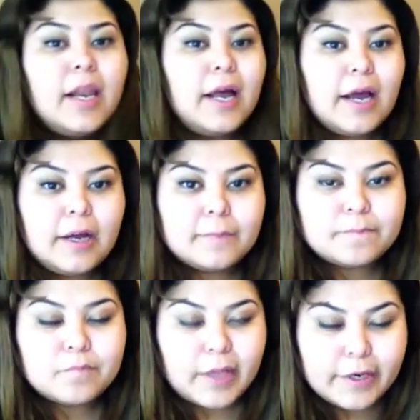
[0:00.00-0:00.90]

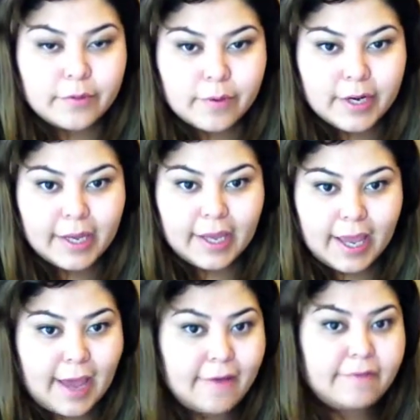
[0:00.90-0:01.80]
I do want to
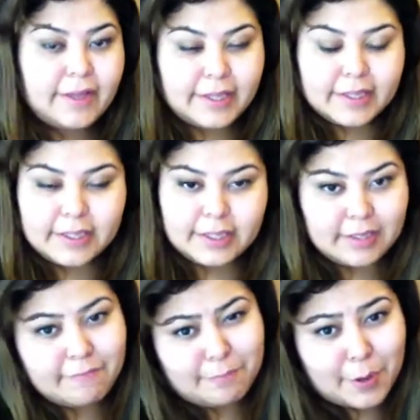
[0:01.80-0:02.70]
have, like, a
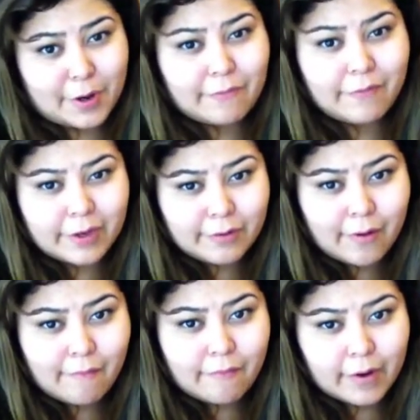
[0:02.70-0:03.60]
theme park video
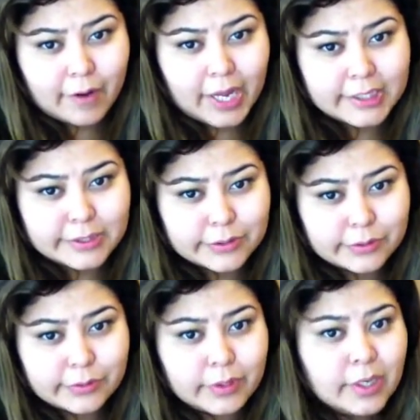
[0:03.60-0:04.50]
up for you guys
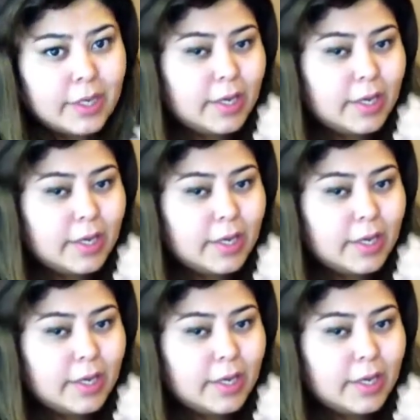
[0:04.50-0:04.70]
soon.